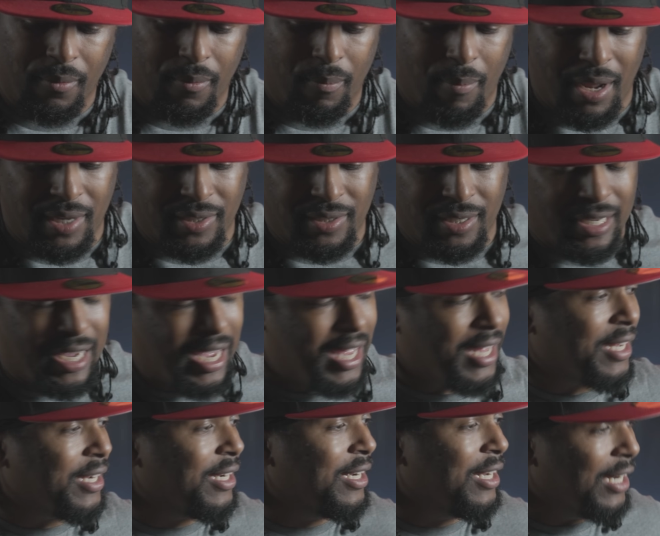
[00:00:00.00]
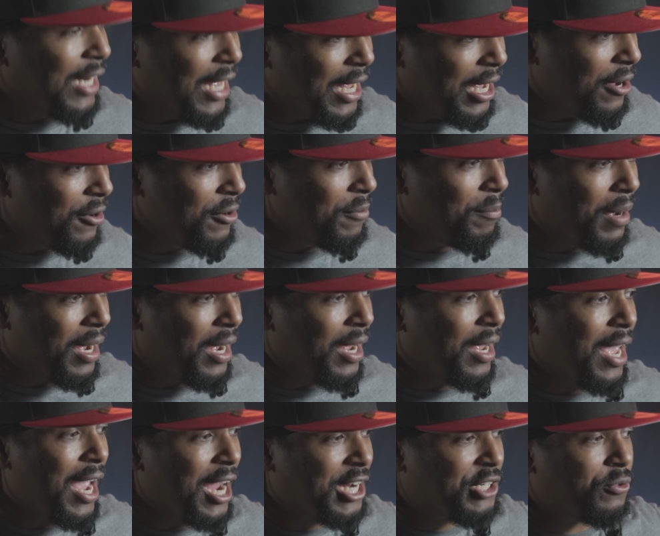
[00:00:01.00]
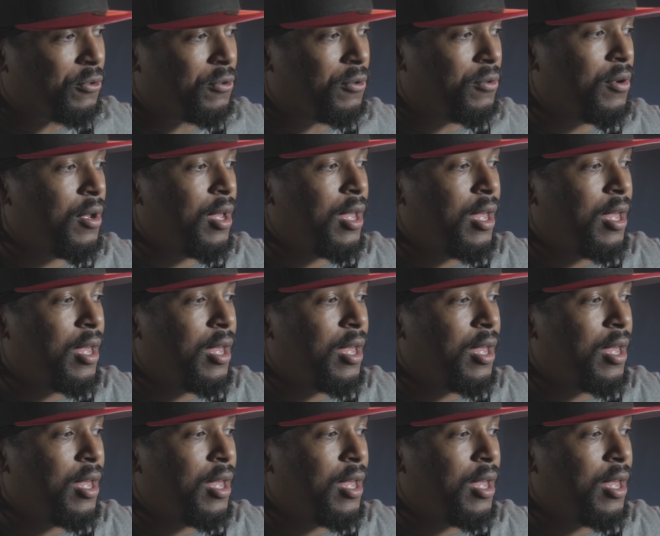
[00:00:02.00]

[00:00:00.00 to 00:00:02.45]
basically getting clowned by actual